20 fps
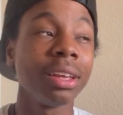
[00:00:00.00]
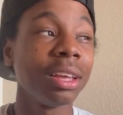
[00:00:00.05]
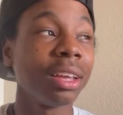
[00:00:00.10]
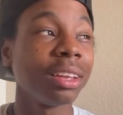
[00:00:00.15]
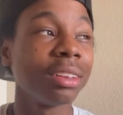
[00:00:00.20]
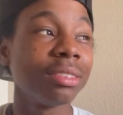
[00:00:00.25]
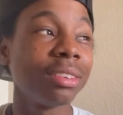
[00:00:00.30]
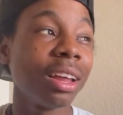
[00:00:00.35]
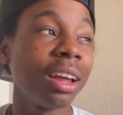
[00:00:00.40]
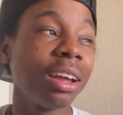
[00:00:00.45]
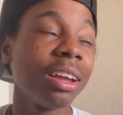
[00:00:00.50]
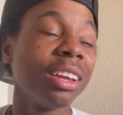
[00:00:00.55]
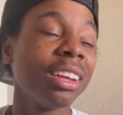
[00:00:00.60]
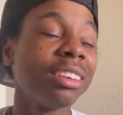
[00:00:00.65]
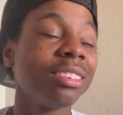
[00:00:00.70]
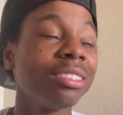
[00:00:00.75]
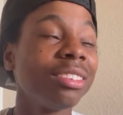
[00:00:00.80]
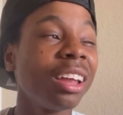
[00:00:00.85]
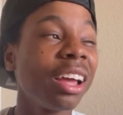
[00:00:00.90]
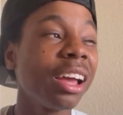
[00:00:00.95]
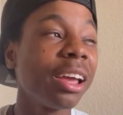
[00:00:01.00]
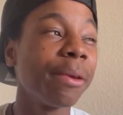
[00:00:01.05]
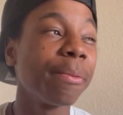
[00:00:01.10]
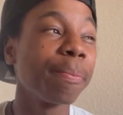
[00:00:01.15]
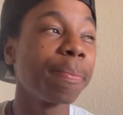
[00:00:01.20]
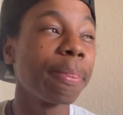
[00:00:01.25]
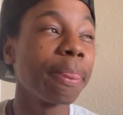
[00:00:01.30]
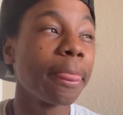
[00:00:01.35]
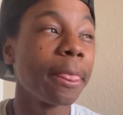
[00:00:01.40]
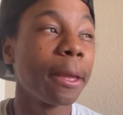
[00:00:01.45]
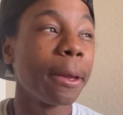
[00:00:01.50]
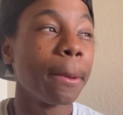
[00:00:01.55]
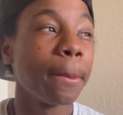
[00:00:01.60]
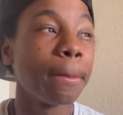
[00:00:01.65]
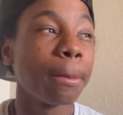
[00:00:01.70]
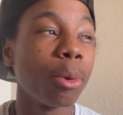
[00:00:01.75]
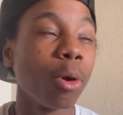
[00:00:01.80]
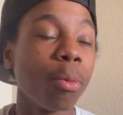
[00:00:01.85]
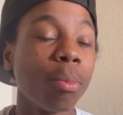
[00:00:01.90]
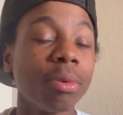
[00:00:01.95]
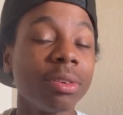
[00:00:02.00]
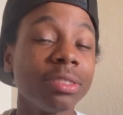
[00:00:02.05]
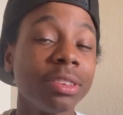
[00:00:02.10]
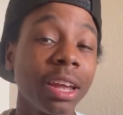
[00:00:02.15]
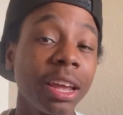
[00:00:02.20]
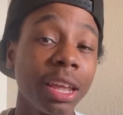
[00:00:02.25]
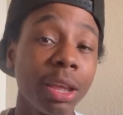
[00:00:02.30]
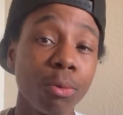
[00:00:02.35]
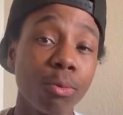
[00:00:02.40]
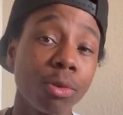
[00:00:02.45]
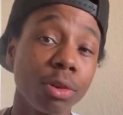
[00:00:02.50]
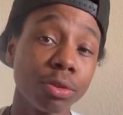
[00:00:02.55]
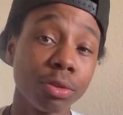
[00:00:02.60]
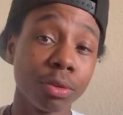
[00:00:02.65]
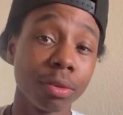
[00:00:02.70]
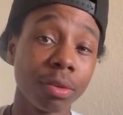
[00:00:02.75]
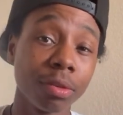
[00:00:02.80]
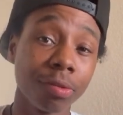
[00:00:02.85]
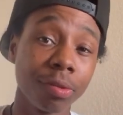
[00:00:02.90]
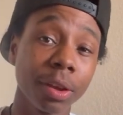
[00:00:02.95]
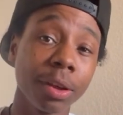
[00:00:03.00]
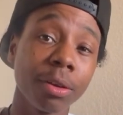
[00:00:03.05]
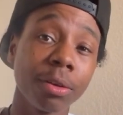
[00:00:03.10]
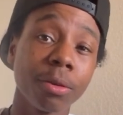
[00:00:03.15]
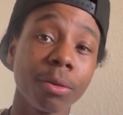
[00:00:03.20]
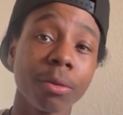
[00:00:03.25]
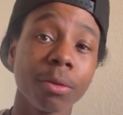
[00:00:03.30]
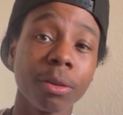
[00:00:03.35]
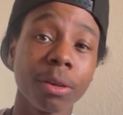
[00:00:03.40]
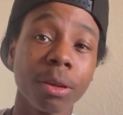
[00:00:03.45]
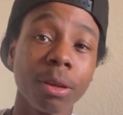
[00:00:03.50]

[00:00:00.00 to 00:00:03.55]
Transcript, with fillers: It's not it's not almost that he wants you to fail,